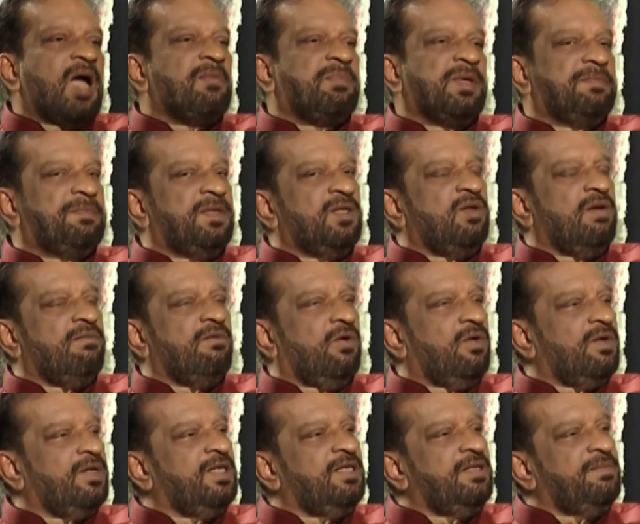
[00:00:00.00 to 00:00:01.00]
people who have
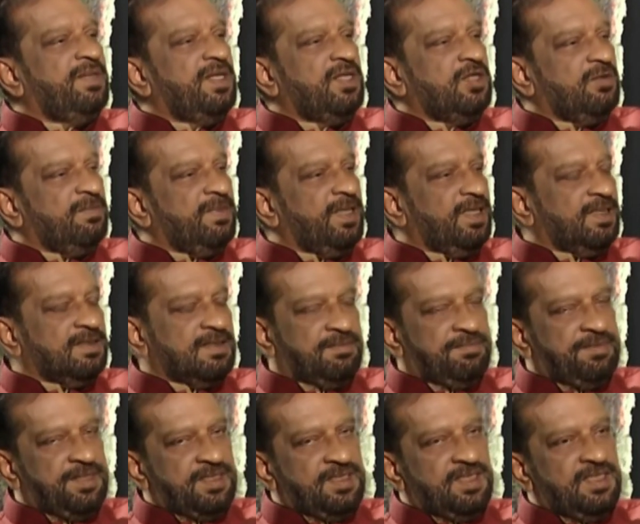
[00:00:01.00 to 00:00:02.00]
already been to my
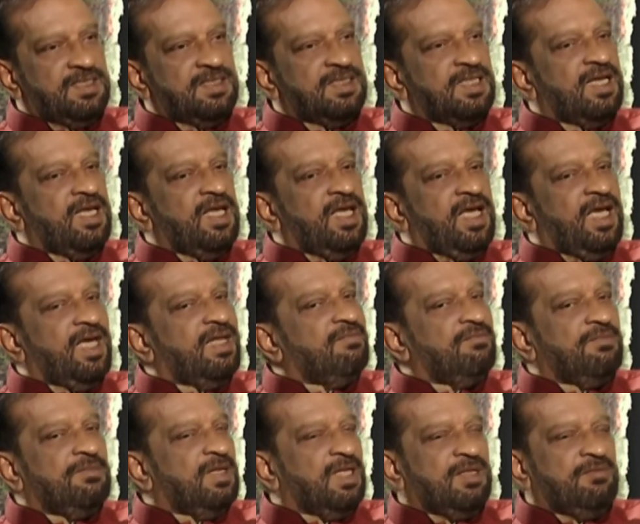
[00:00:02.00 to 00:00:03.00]
exhibitions,
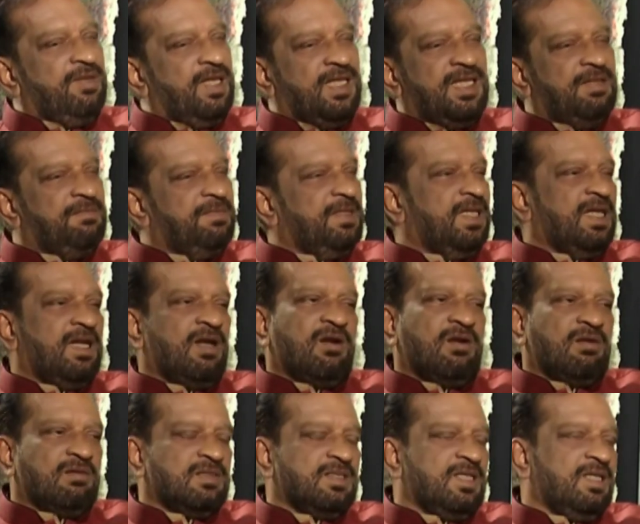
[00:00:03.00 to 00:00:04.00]
and invariably there are
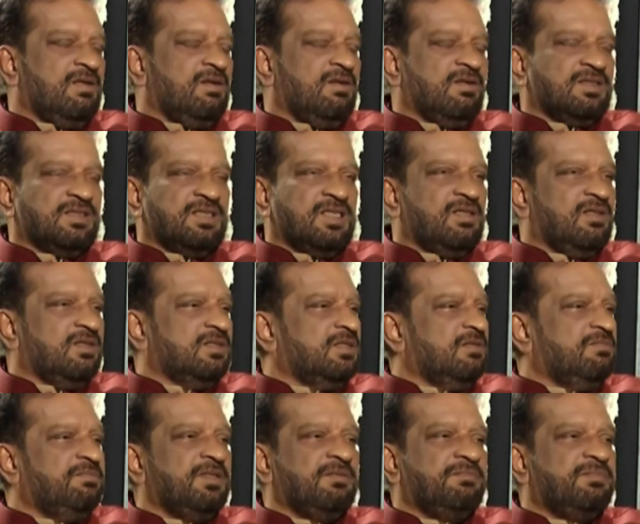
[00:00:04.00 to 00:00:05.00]
lots and lots
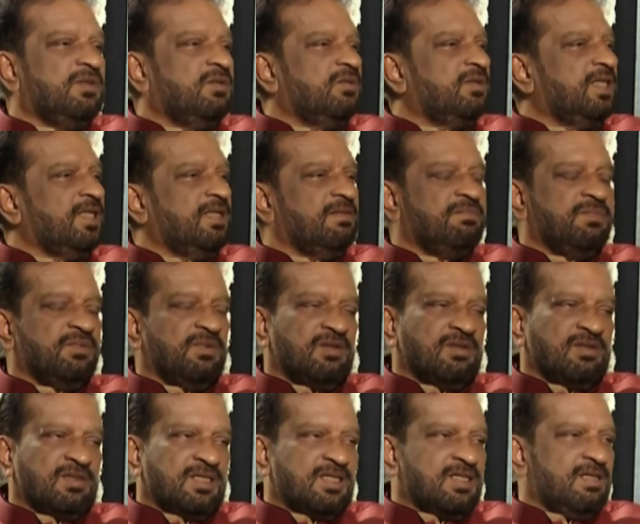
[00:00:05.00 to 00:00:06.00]
of people who keep
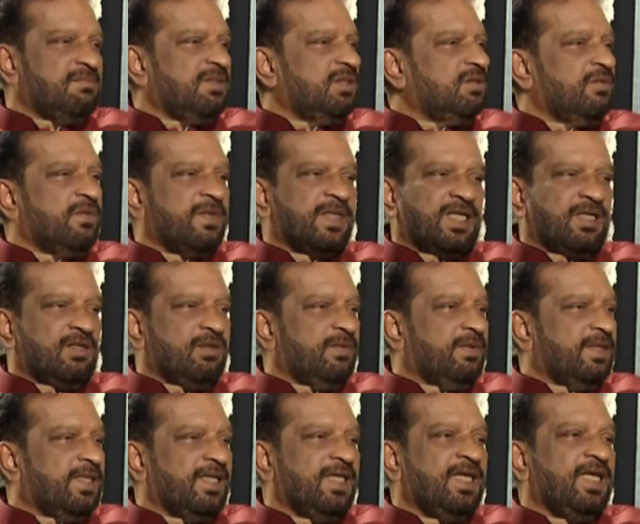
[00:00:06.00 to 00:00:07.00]
coming over and
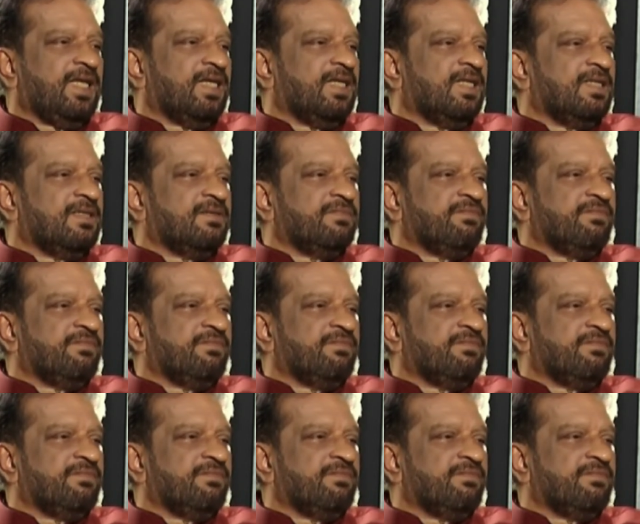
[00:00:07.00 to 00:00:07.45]
over again.